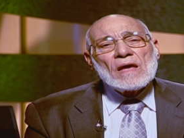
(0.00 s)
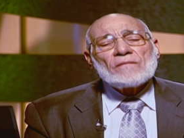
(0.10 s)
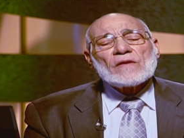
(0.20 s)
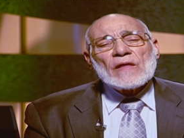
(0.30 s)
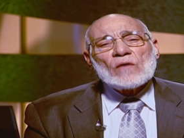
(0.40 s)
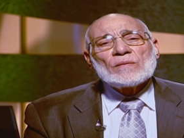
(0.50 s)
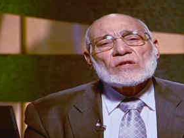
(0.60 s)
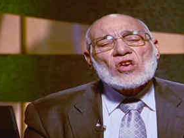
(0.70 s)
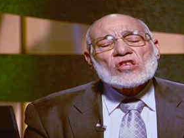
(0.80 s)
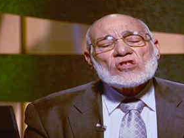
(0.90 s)
Everything will
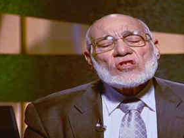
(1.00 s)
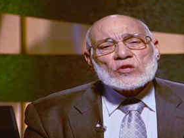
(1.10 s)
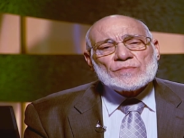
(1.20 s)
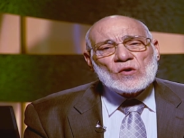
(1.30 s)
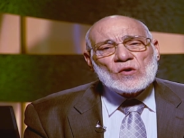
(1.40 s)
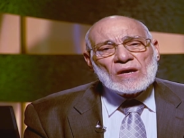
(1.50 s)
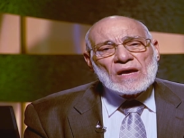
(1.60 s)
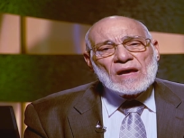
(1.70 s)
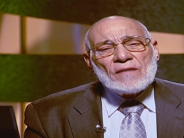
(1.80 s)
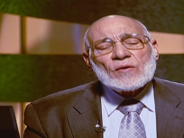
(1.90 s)
change small.
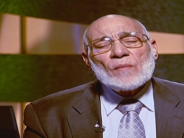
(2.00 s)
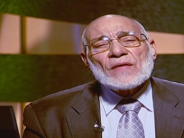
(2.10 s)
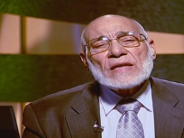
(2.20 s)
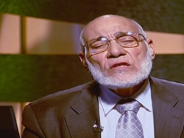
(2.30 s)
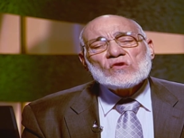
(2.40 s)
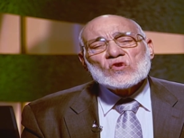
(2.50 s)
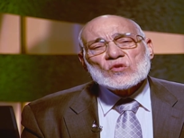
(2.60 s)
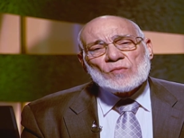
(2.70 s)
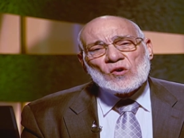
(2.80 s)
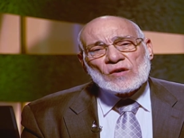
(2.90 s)
From that new
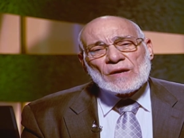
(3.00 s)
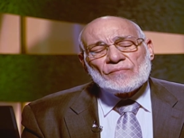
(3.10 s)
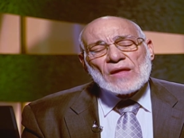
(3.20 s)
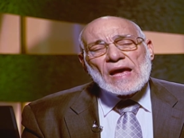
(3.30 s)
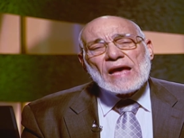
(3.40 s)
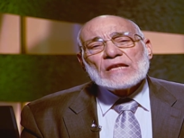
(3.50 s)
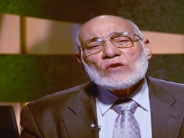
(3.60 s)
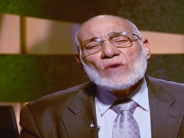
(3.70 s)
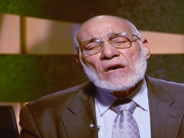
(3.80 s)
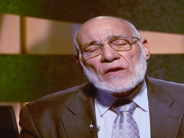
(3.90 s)
smoke, a
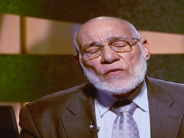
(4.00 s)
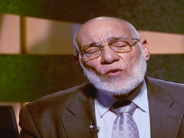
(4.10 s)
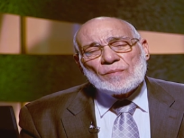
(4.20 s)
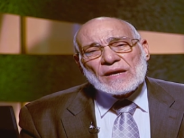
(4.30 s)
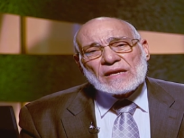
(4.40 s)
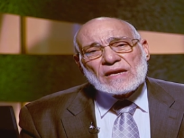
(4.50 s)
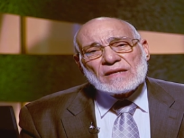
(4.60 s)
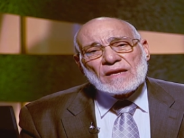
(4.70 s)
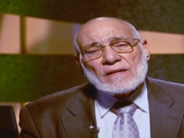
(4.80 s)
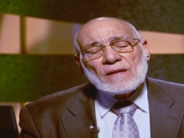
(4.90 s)
new earth will be
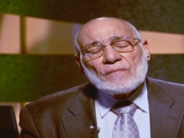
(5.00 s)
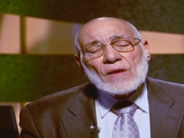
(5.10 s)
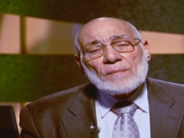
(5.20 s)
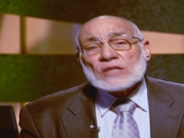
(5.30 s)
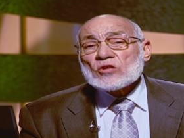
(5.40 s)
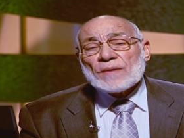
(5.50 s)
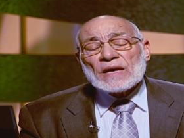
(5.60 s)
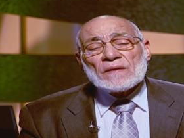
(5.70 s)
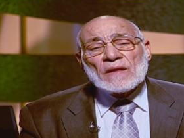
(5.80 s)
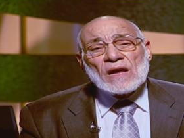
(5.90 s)
created, much
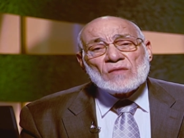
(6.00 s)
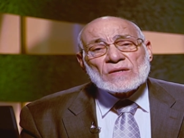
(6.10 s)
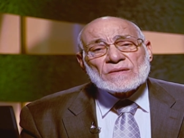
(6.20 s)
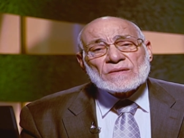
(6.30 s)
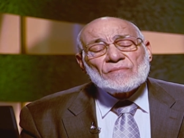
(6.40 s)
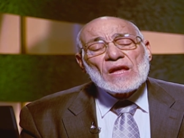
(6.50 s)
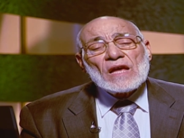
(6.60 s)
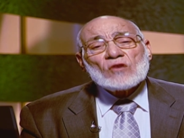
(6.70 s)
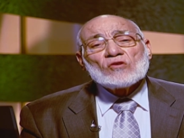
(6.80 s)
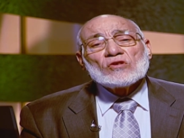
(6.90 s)
bigger than ours,
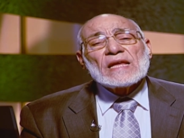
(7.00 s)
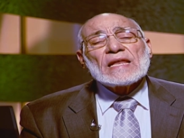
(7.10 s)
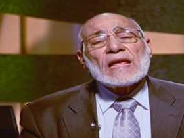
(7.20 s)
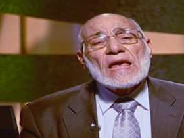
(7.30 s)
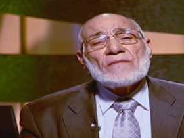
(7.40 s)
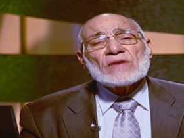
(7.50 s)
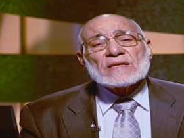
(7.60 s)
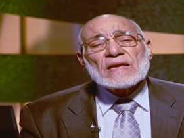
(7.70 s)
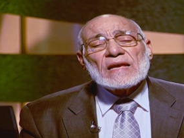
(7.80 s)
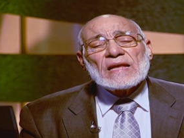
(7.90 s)
containing every
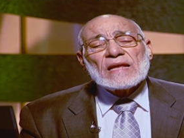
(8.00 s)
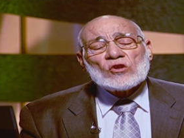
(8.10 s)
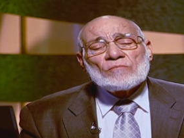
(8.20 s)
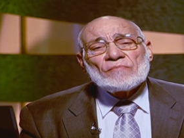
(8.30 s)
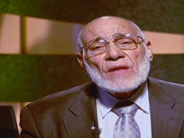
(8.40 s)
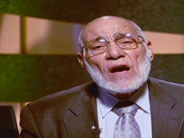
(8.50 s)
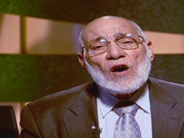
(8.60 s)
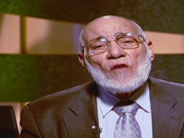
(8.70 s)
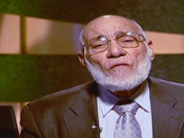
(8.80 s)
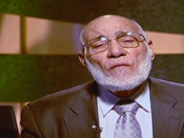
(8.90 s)
single atom of